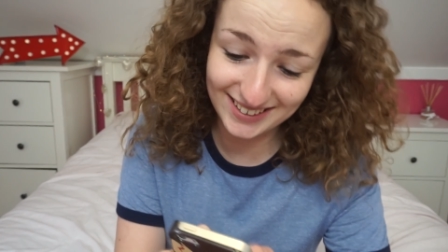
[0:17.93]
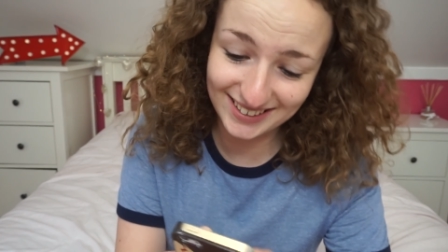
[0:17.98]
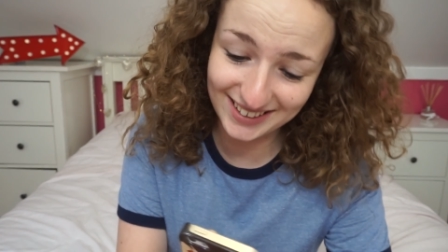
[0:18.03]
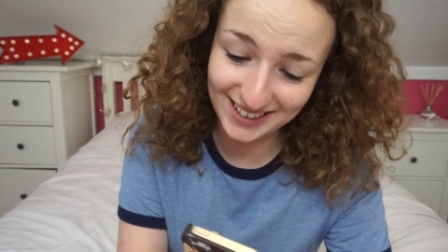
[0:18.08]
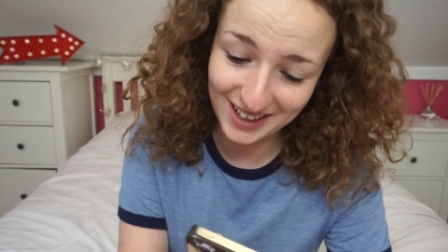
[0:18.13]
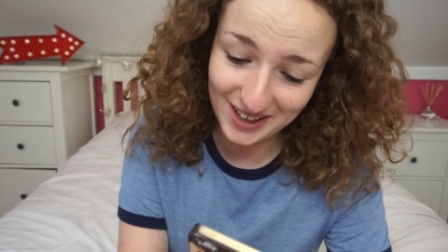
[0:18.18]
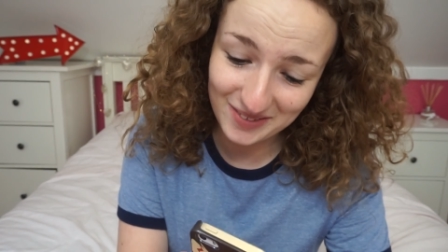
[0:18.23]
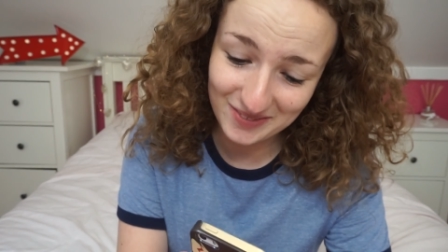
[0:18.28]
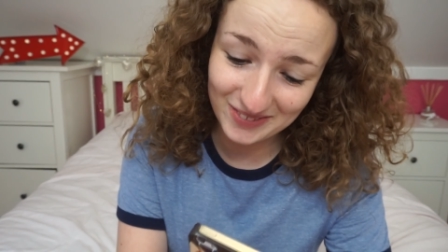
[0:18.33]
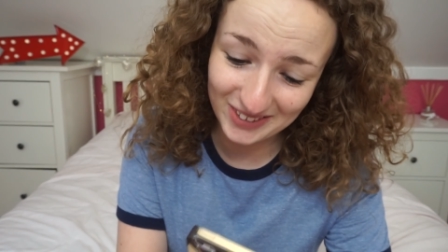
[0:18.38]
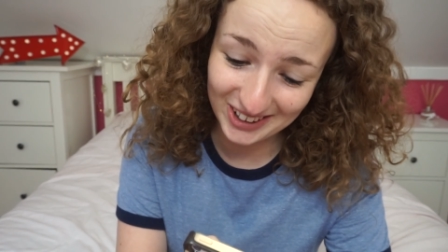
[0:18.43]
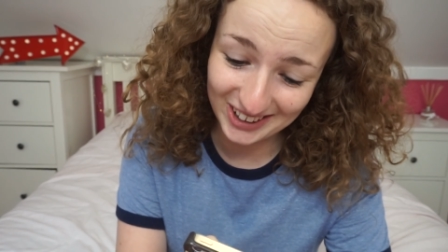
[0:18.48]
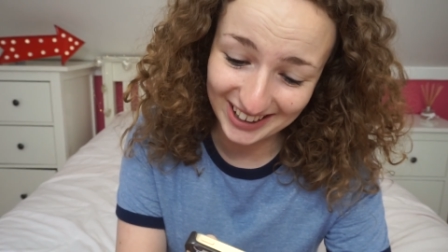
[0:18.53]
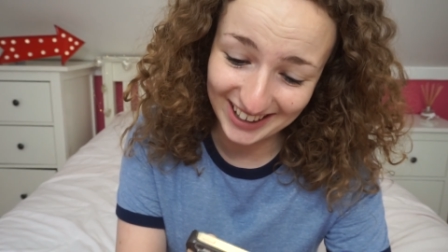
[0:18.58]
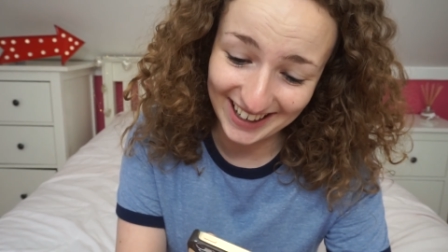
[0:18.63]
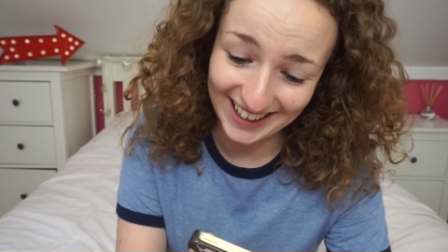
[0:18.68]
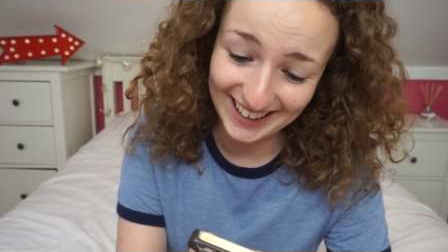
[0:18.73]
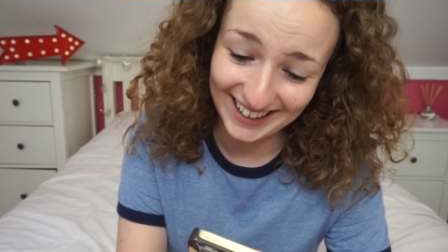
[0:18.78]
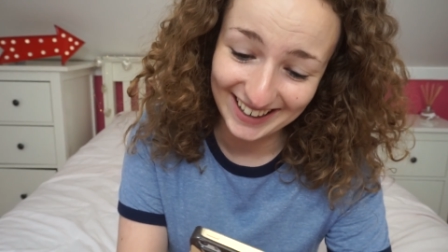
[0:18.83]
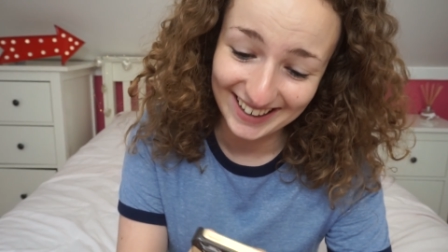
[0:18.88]
yeah,
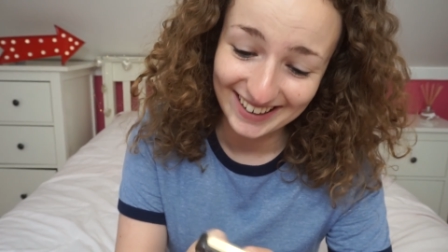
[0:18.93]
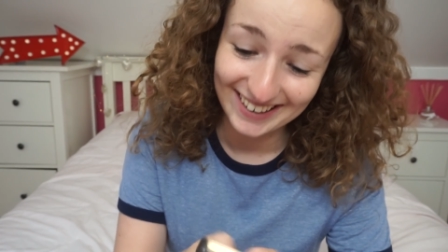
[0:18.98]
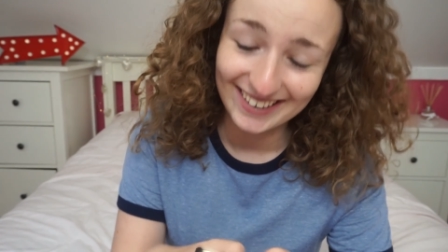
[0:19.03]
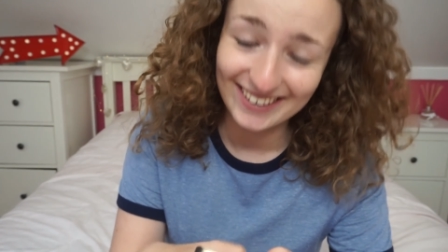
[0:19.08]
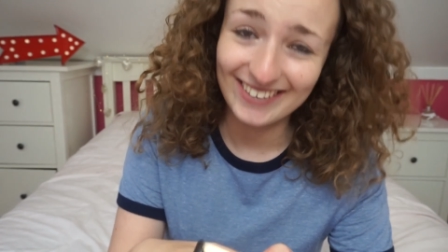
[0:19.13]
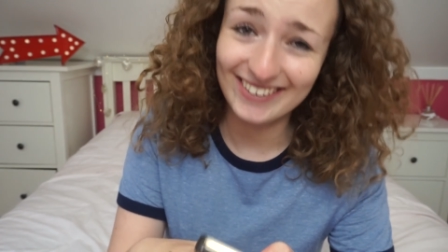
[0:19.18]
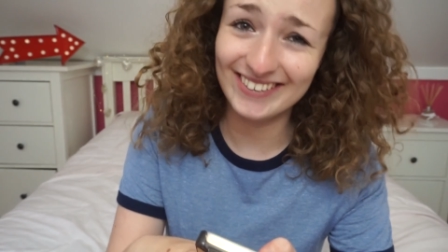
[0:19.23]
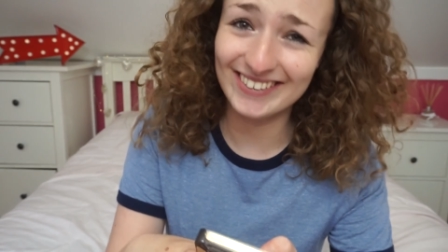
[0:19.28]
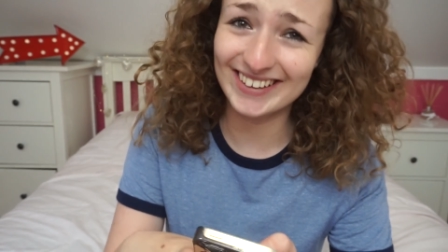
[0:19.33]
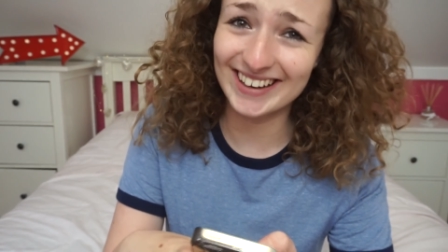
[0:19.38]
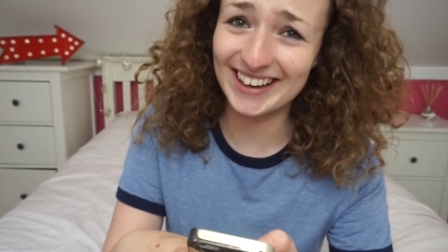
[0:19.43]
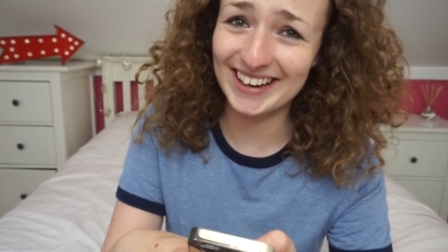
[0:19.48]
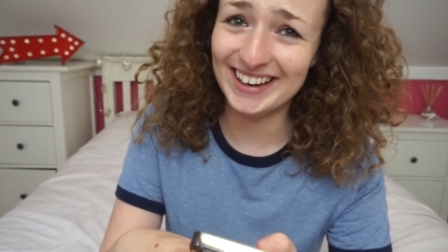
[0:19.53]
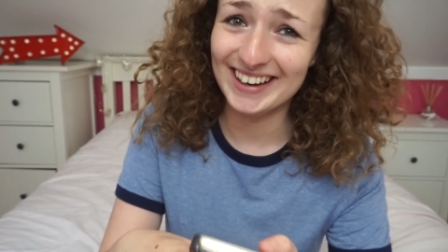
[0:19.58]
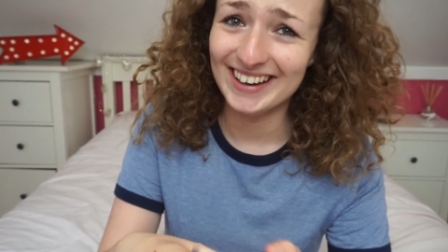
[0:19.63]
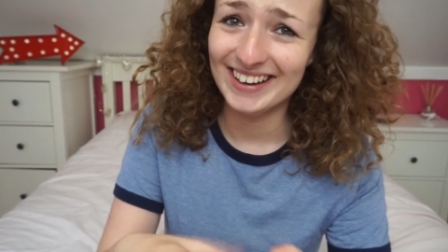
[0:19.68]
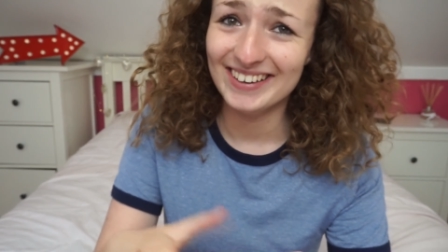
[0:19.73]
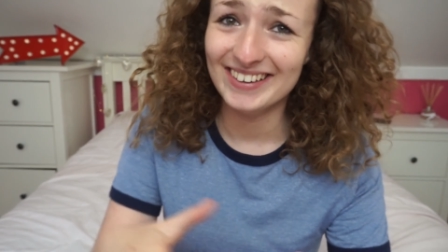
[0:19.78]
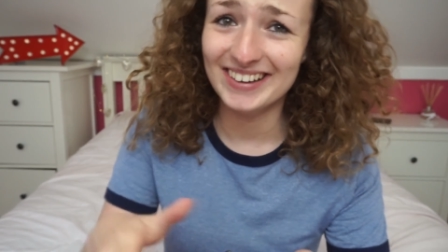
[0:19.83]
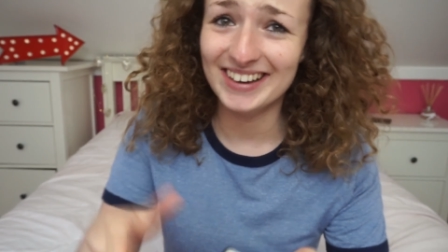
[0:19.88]
okay, okay,
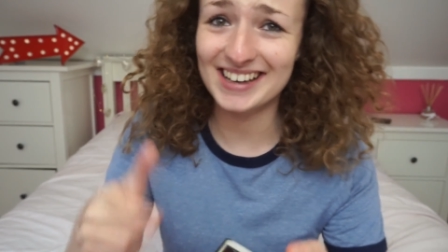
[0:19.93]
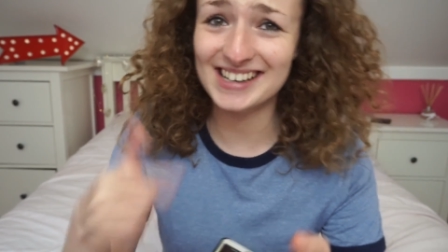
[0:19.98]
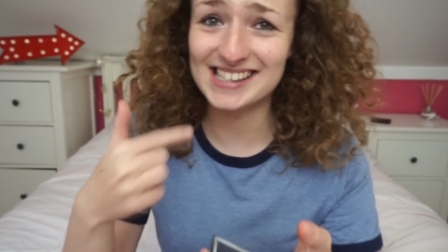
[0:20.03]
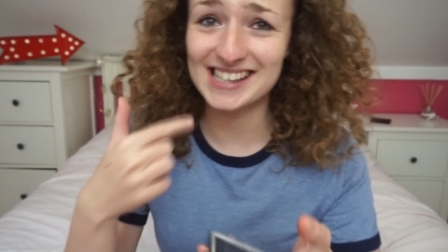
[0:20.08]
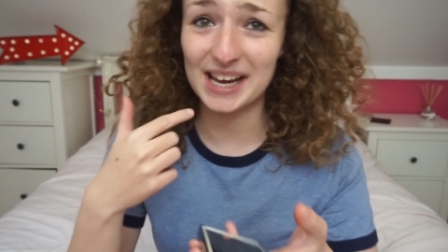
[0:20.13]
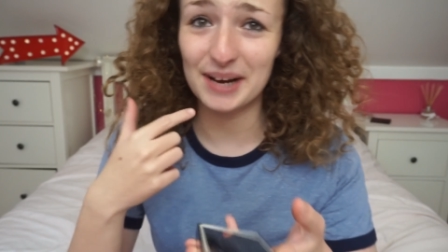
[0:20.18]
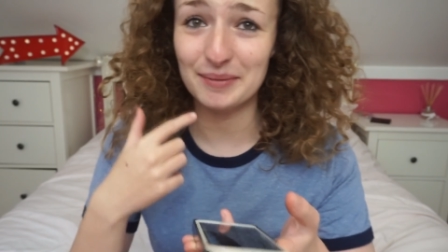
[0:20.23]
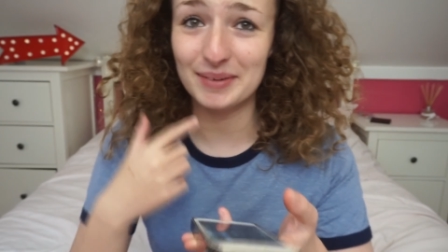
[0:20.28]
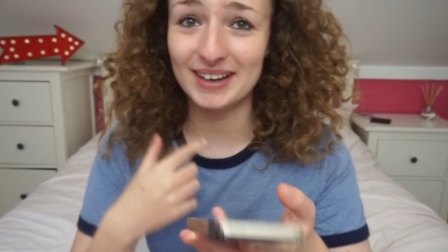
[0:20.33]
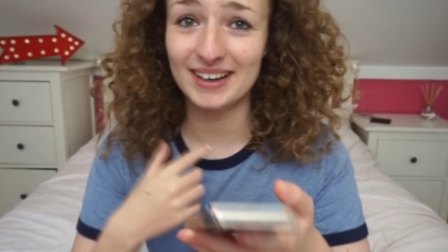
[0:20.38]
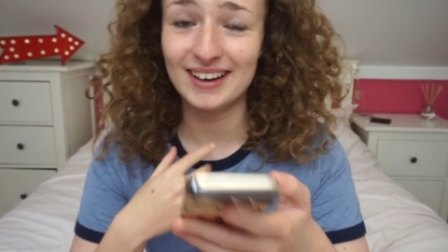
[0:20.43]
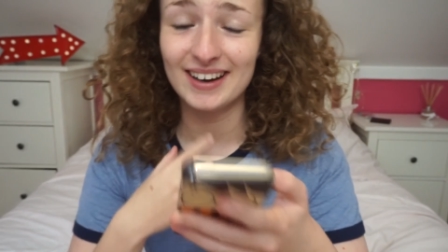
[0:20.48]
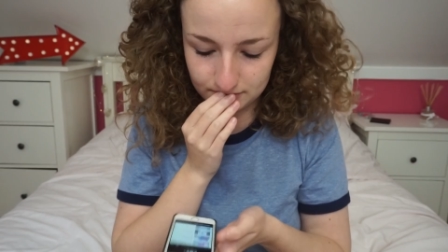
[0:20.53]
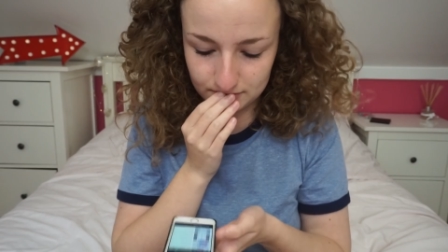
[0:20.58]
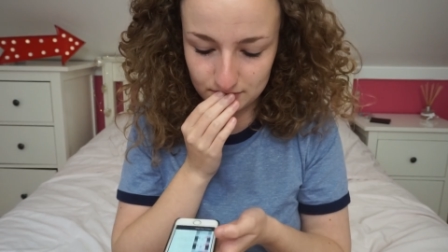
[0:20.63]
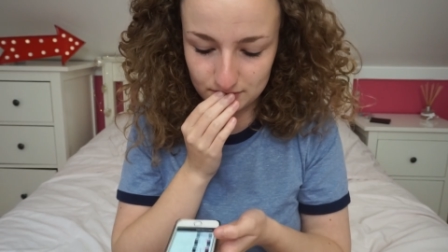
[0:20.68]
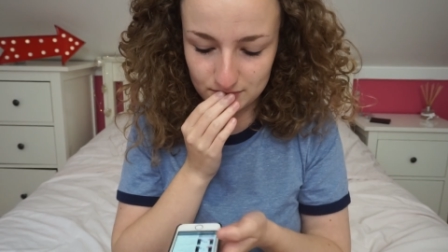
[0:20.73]
it's happening.